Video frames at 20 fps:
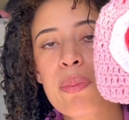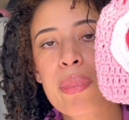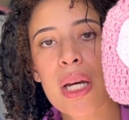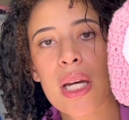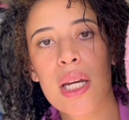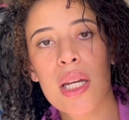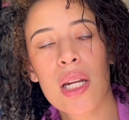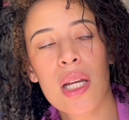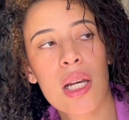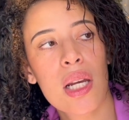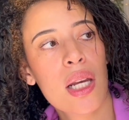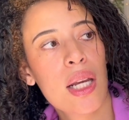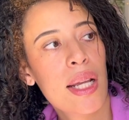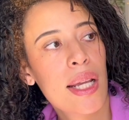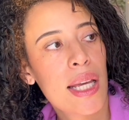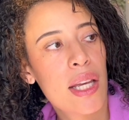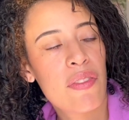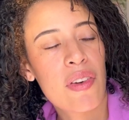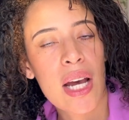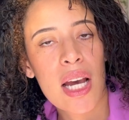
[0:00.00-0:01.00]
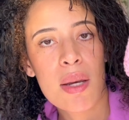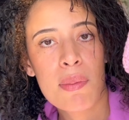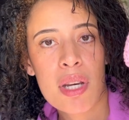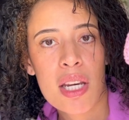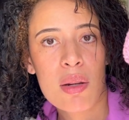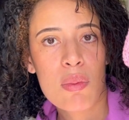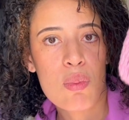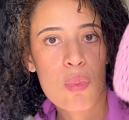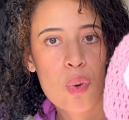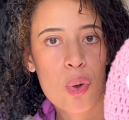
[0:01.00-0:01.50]
but if I
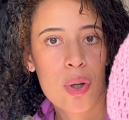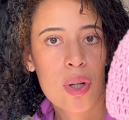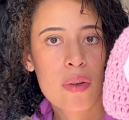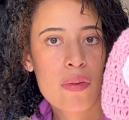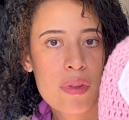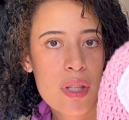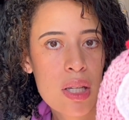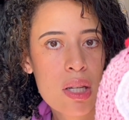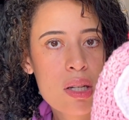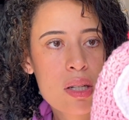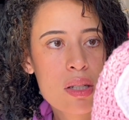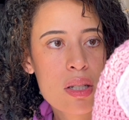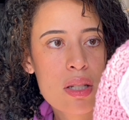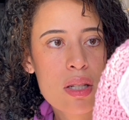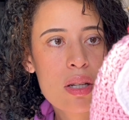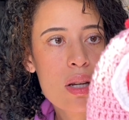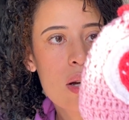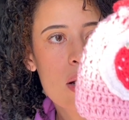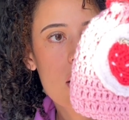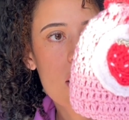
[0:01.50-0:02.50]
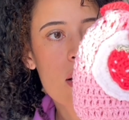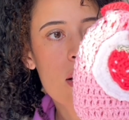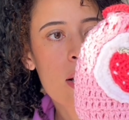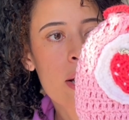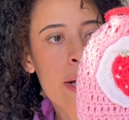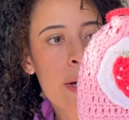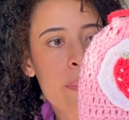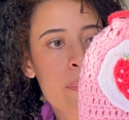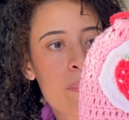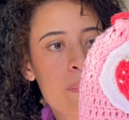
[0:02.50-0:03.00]
made more of these,
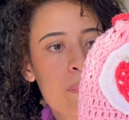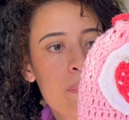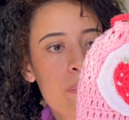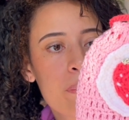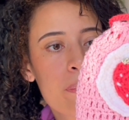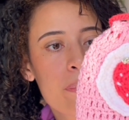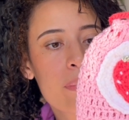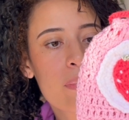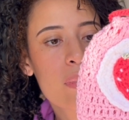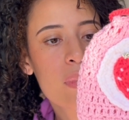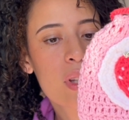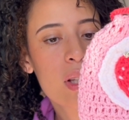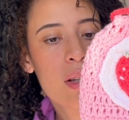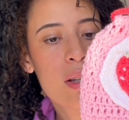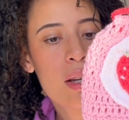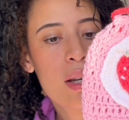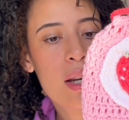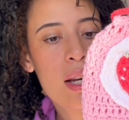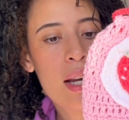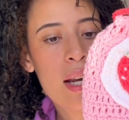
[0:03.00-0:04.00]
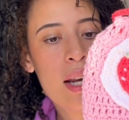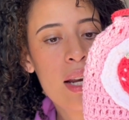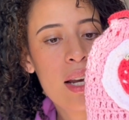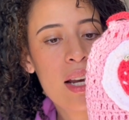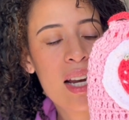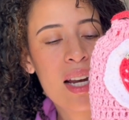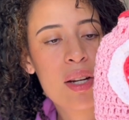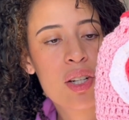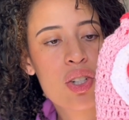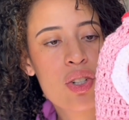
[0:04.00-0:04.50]
I'd
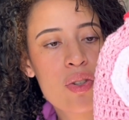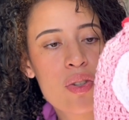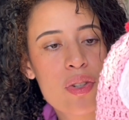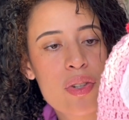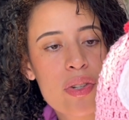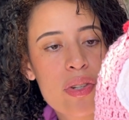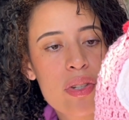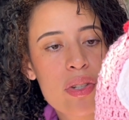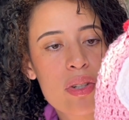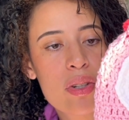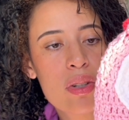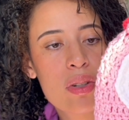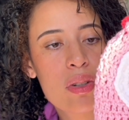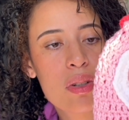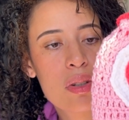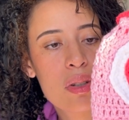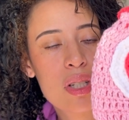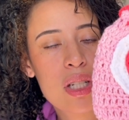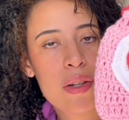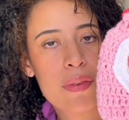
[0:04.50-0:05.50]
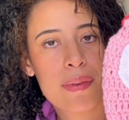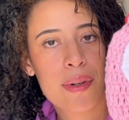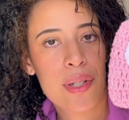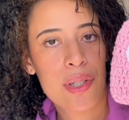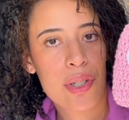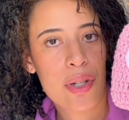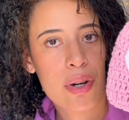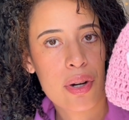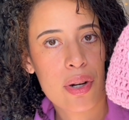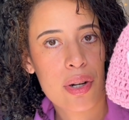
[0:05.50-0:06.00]
use different
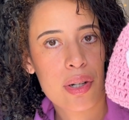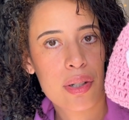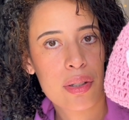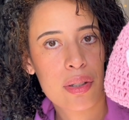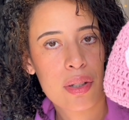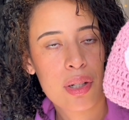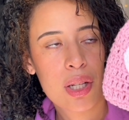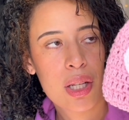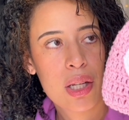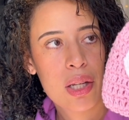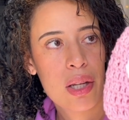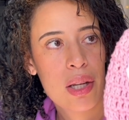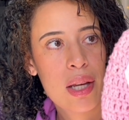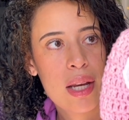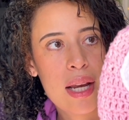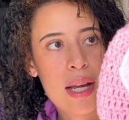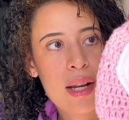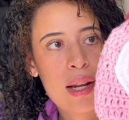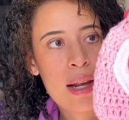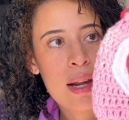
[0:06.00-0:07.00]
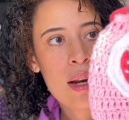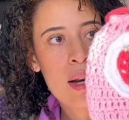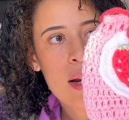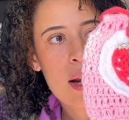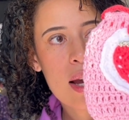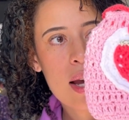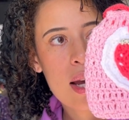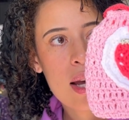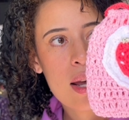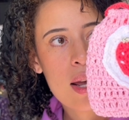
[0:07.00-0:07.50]
yarn. And then
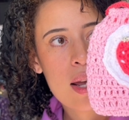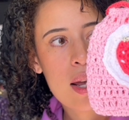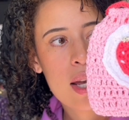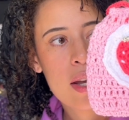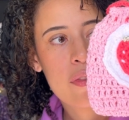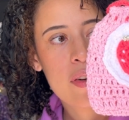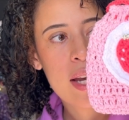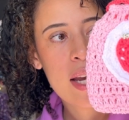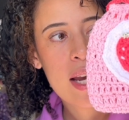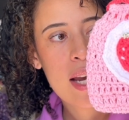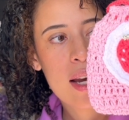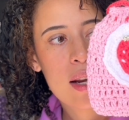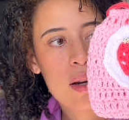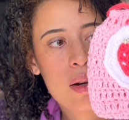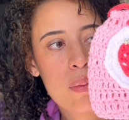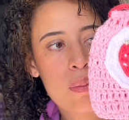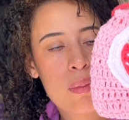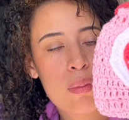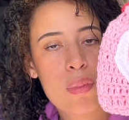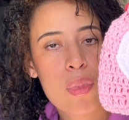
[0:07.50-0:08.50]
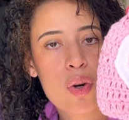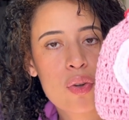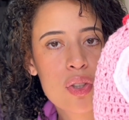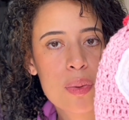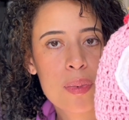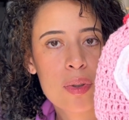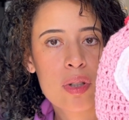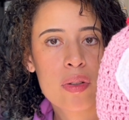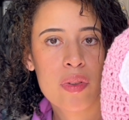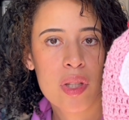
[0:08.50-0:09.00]
if I had
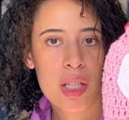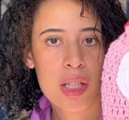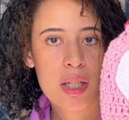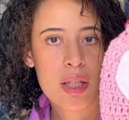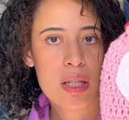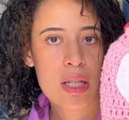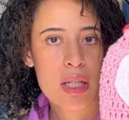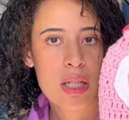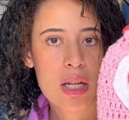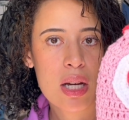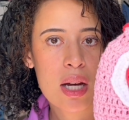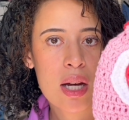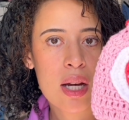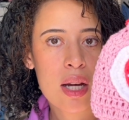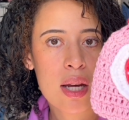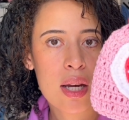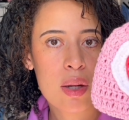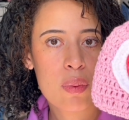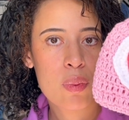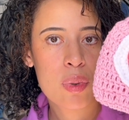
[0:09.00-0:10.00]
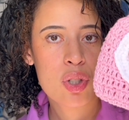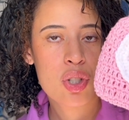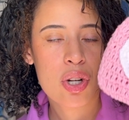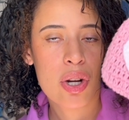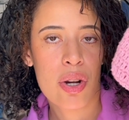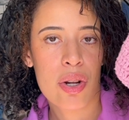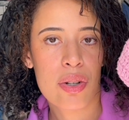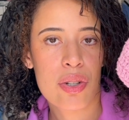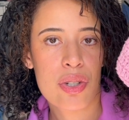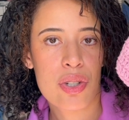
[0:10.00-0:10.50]
multiple of these, I would
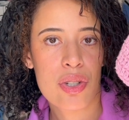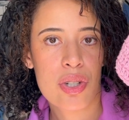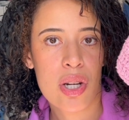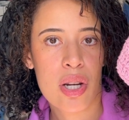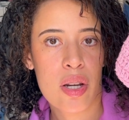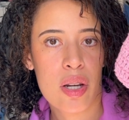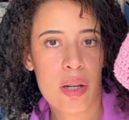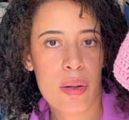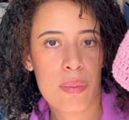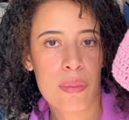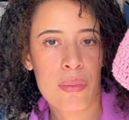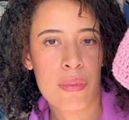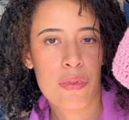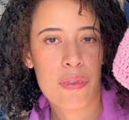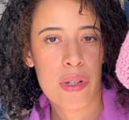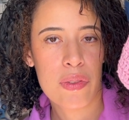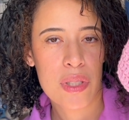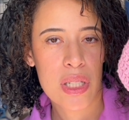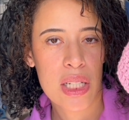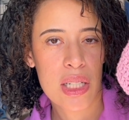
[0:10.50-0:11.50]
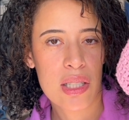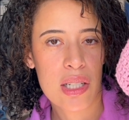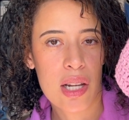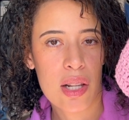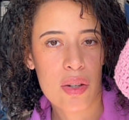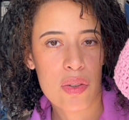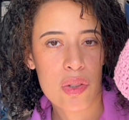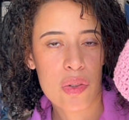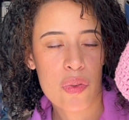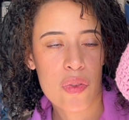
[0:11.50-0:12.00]
charge
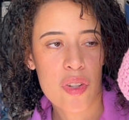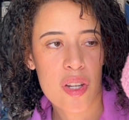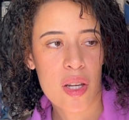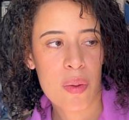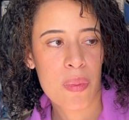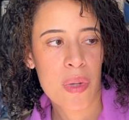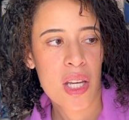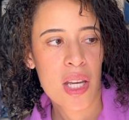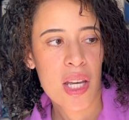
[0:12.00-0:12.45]
$15 for them.